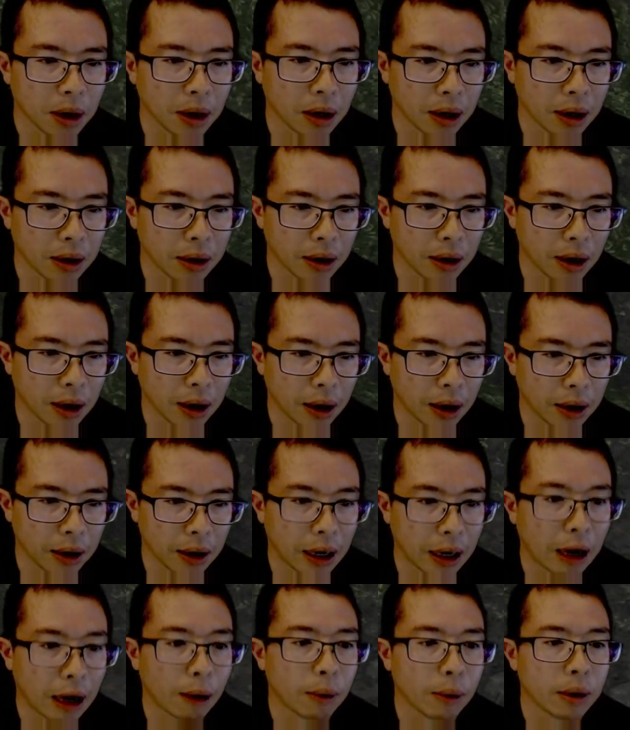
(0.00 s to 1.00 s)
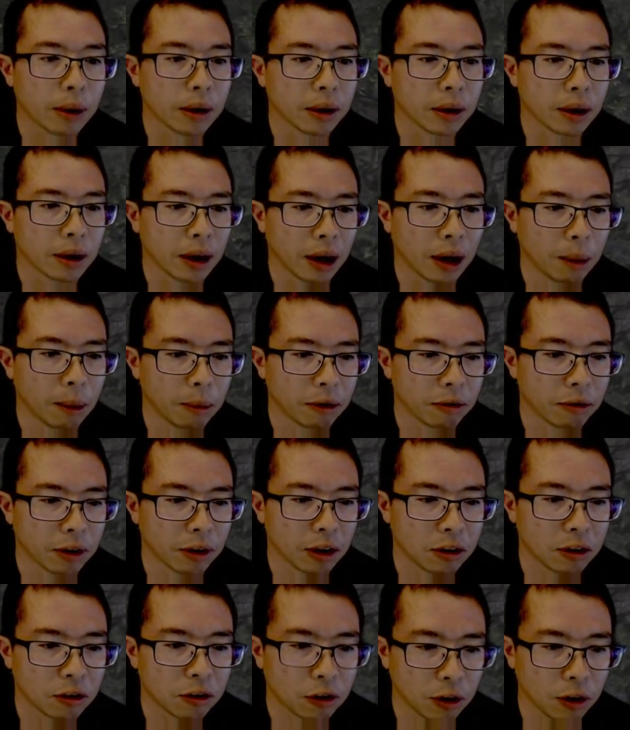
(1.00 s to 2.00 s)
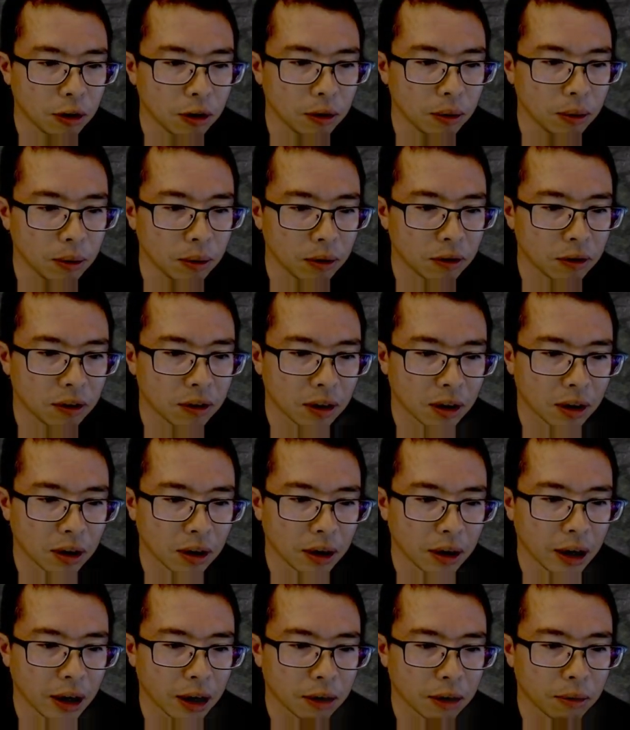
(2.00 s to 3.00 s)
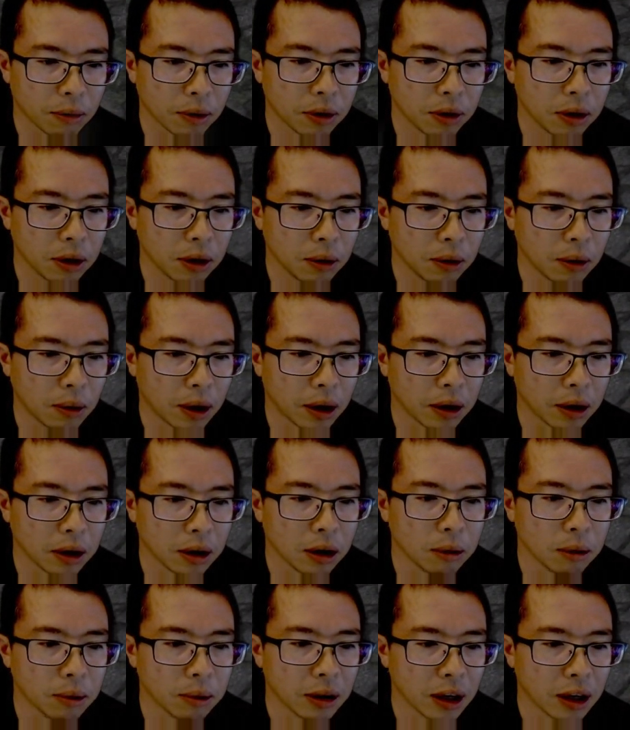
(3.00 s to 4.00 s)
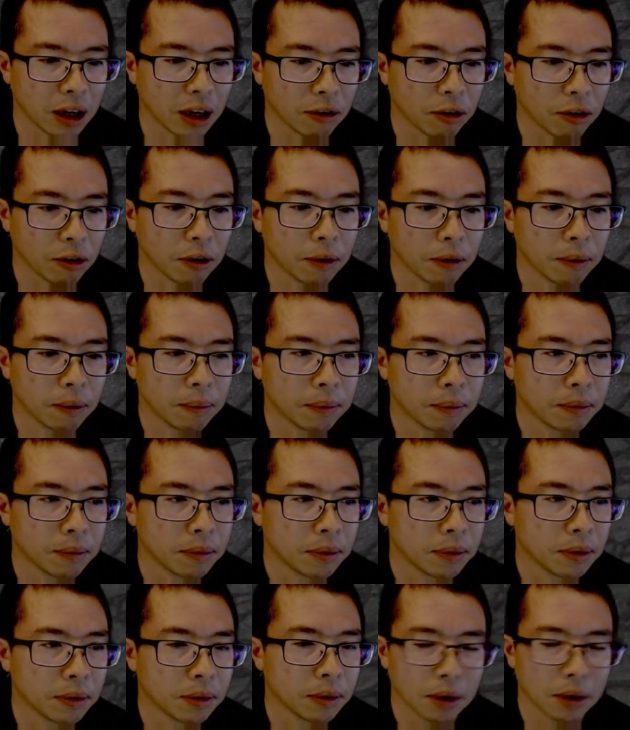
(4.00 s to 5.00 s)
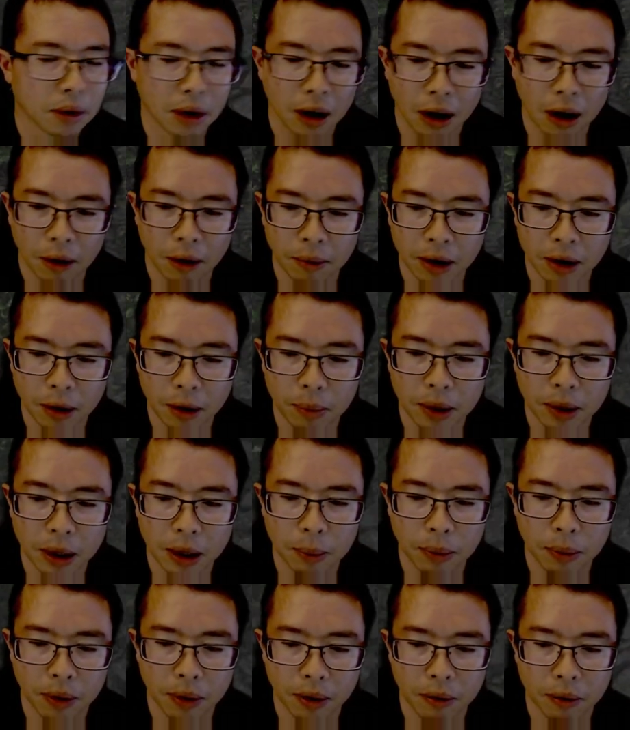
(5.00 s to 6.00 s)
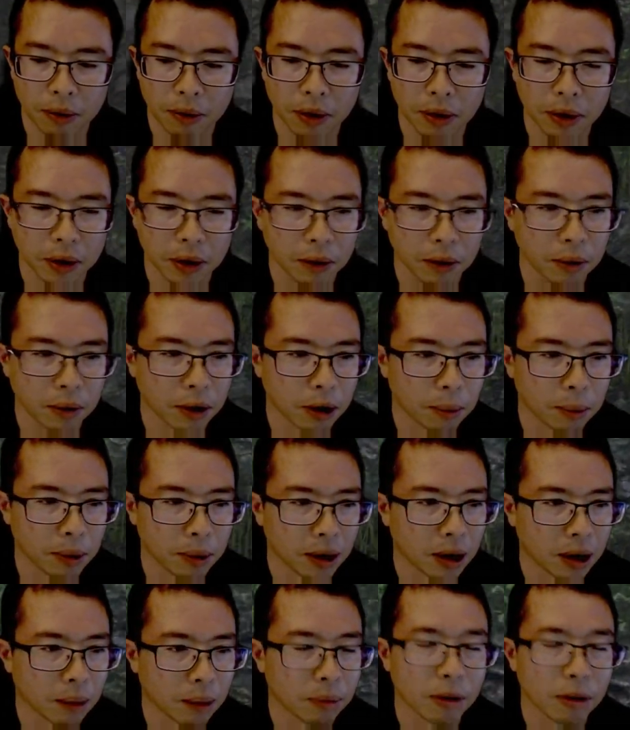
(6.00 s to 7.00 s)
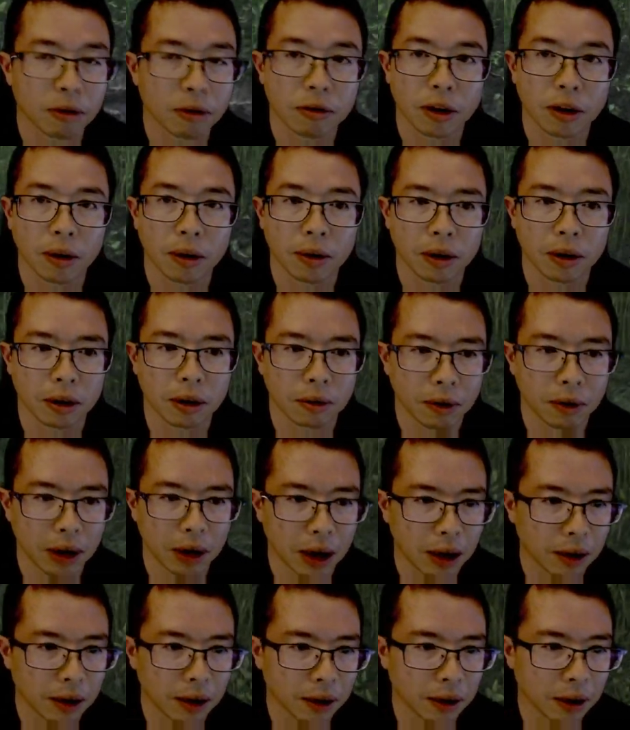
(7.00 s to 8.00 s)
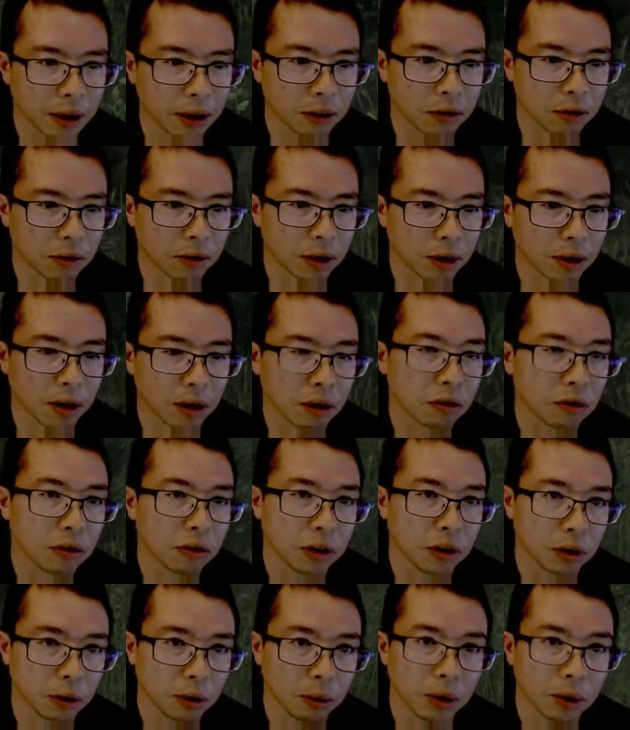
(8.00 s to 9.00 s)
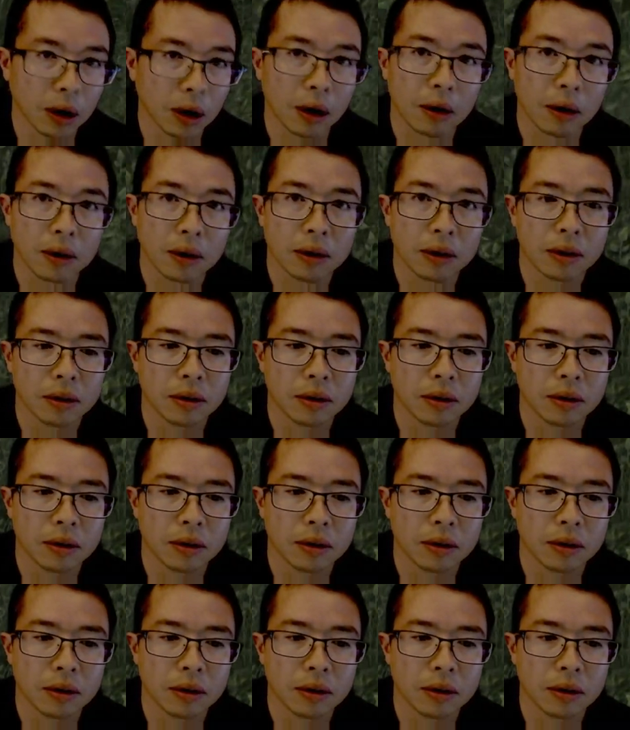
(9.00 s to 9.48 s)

and allowing them, if they choose, to connect with you on a human level. How many people are really going to pick up the phone? And the reality is very few will.